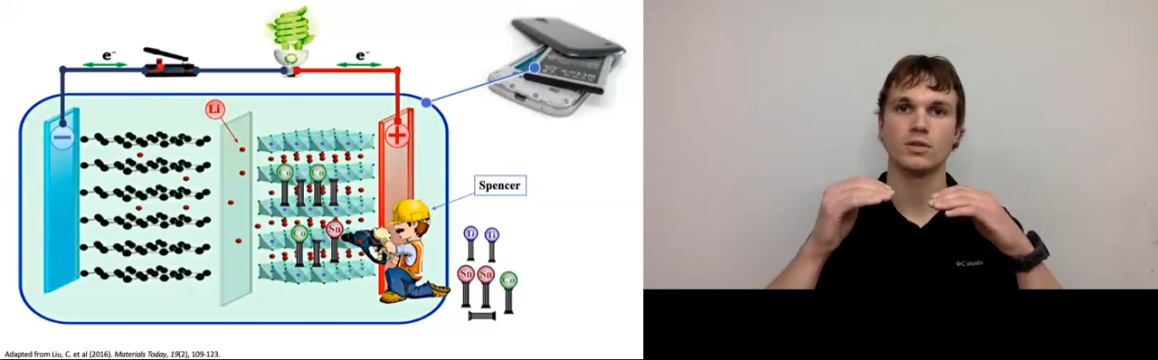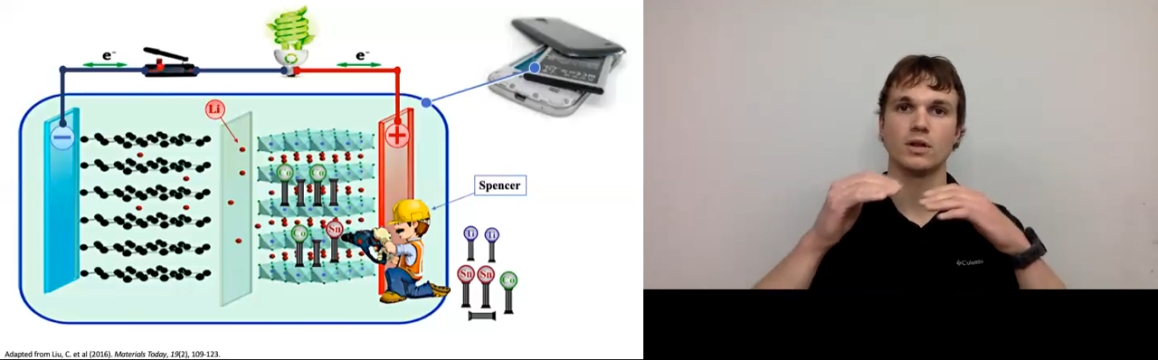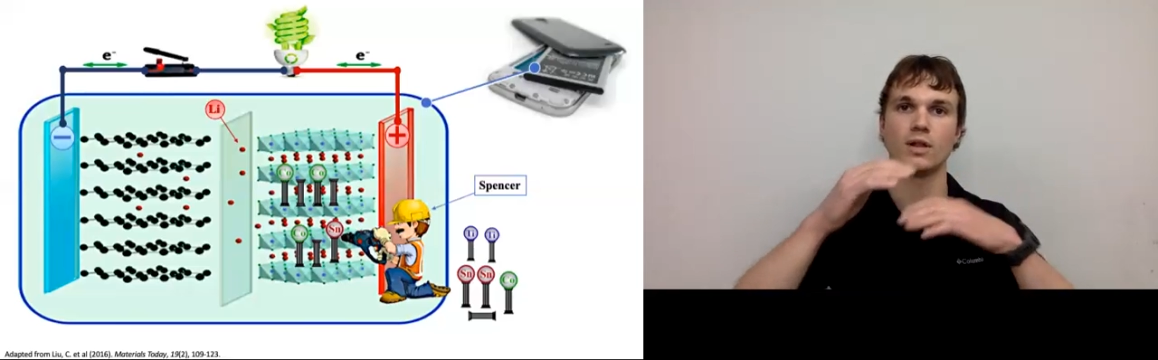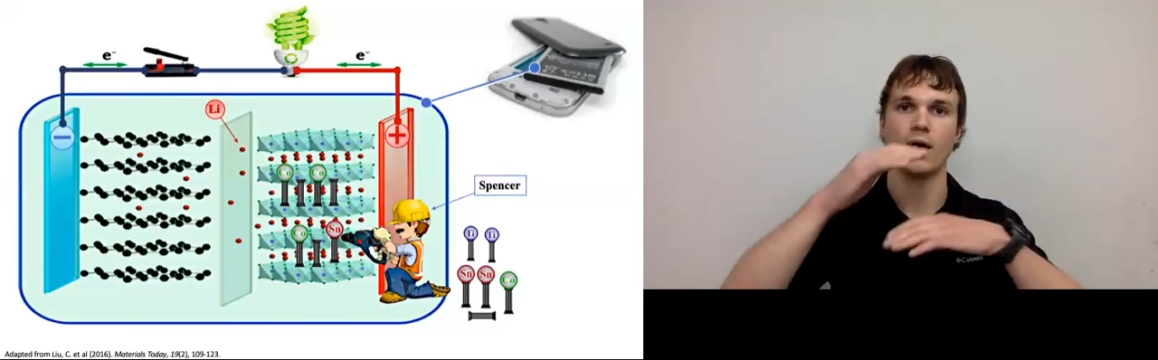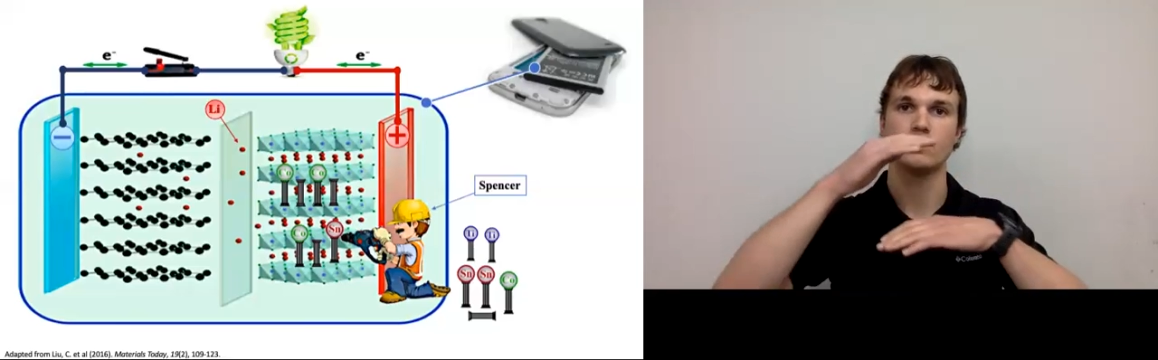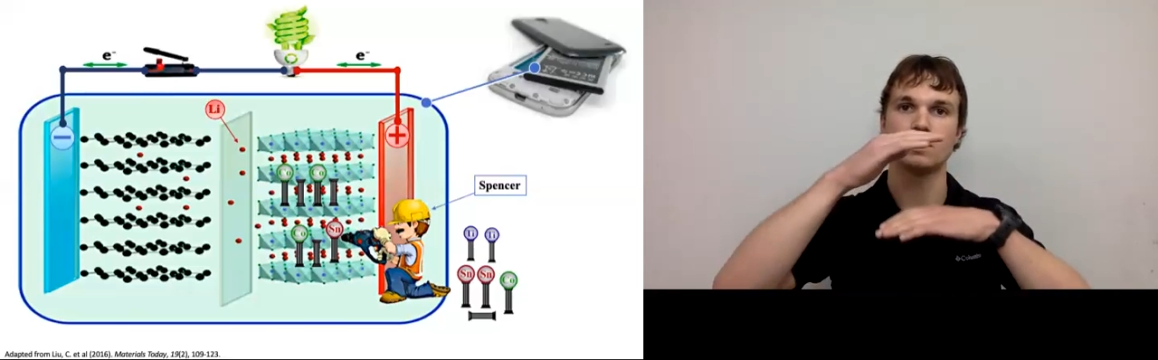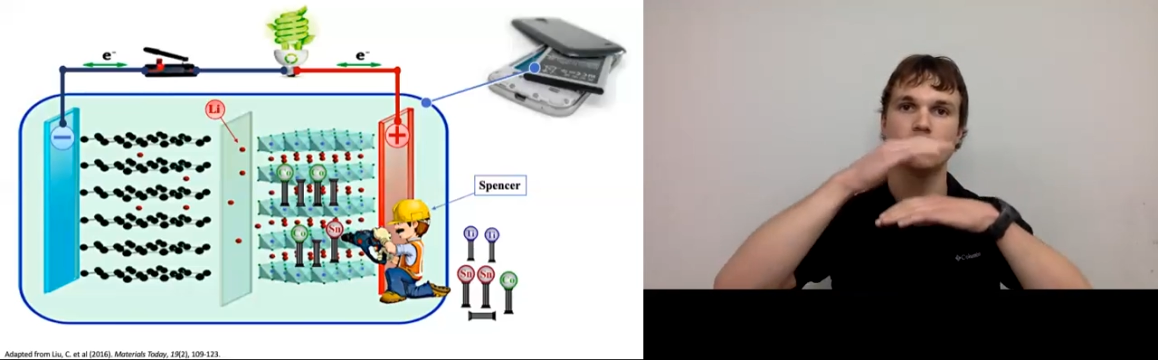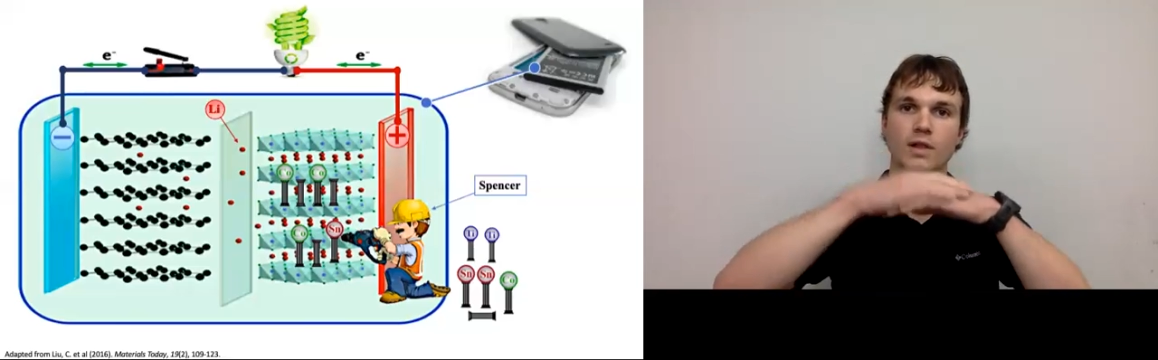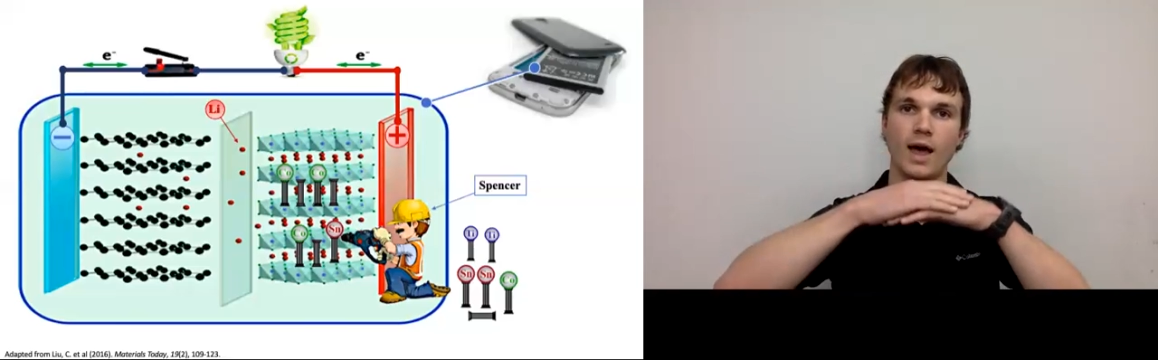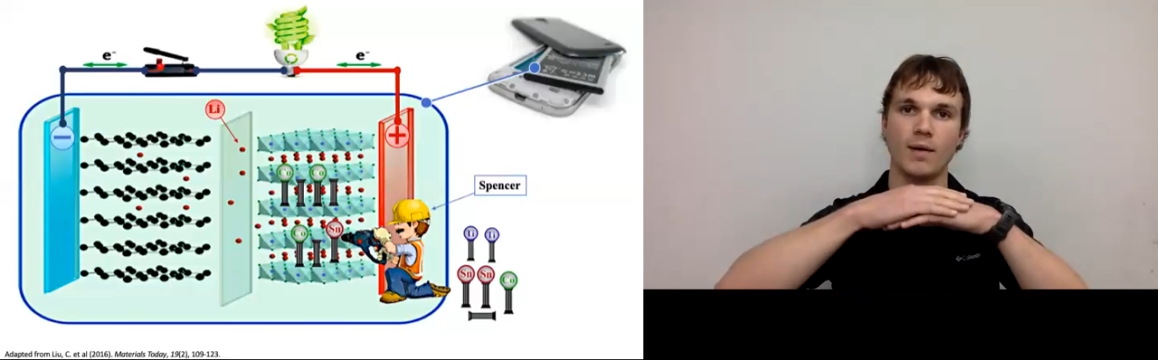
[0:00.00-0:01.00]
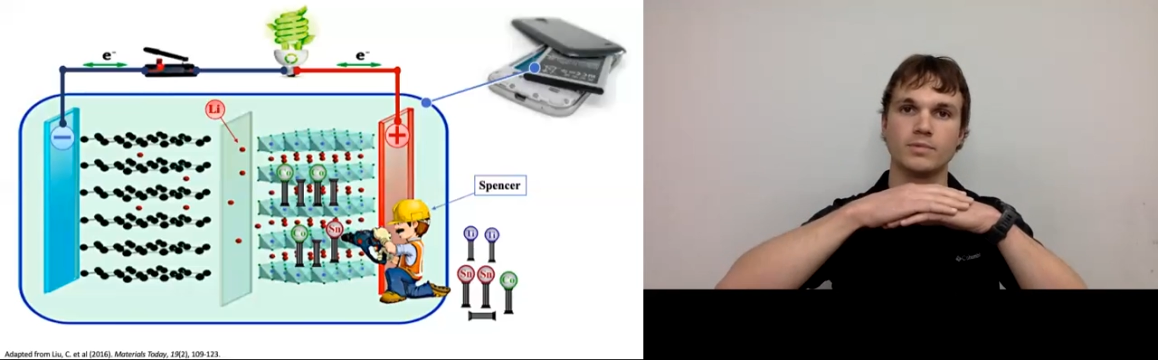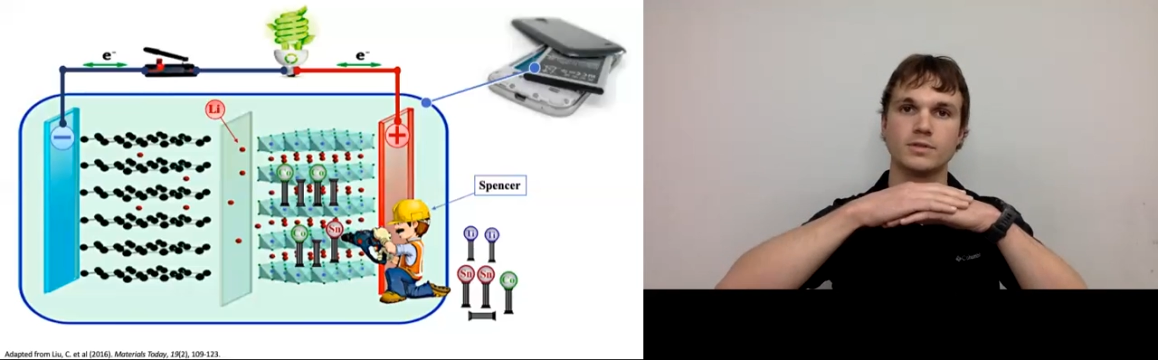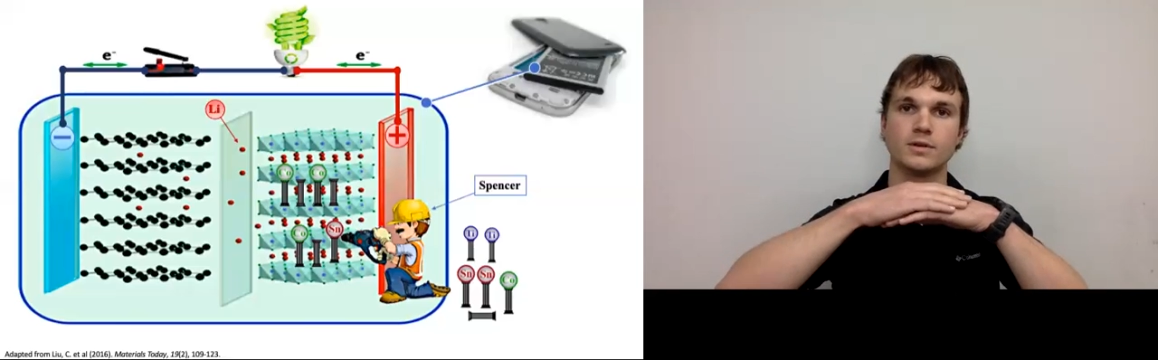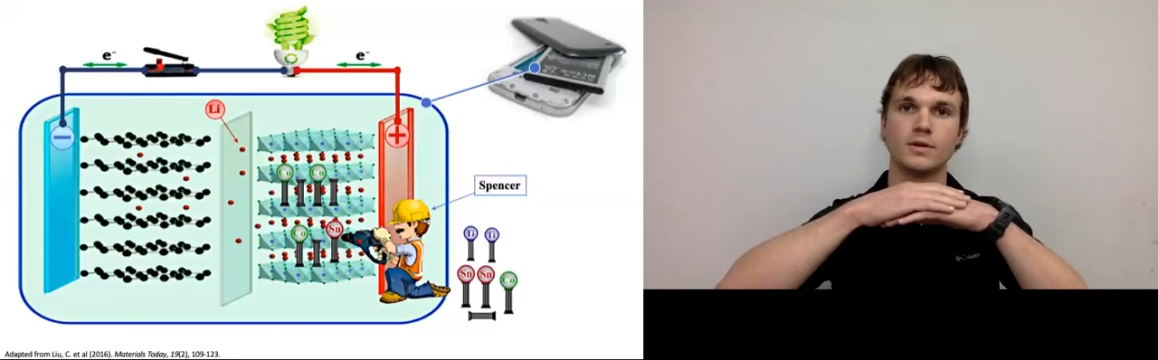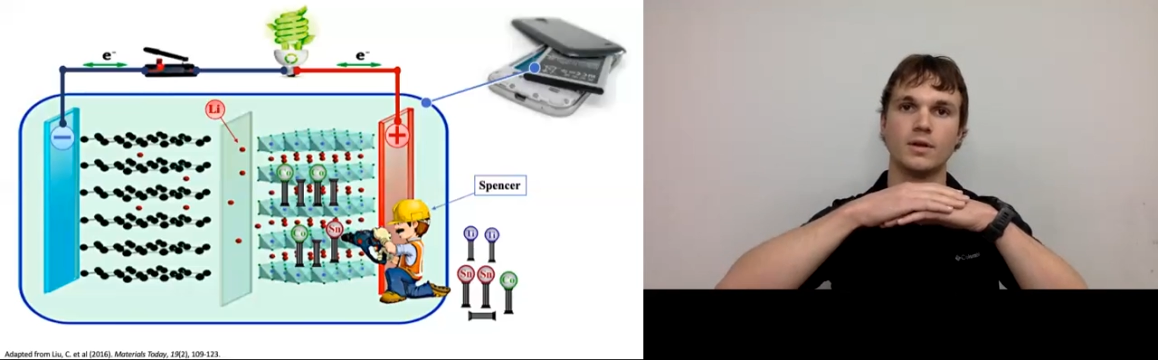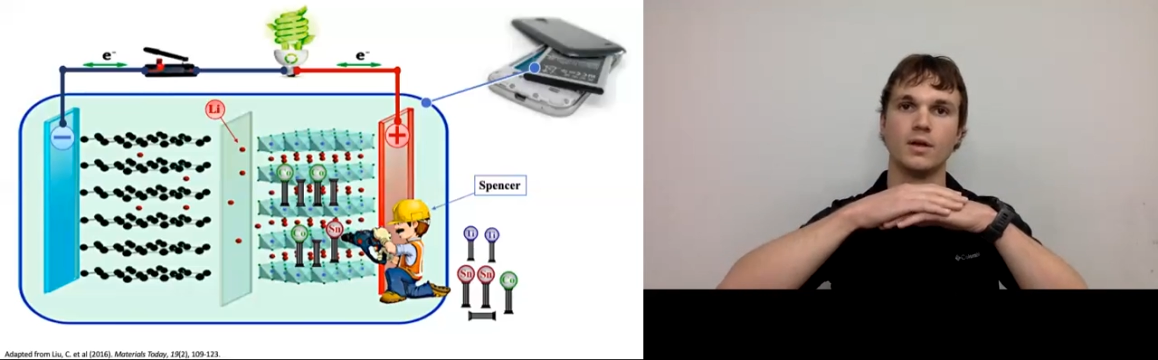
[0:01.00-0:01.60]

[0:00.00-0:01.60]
that allow it to collapse.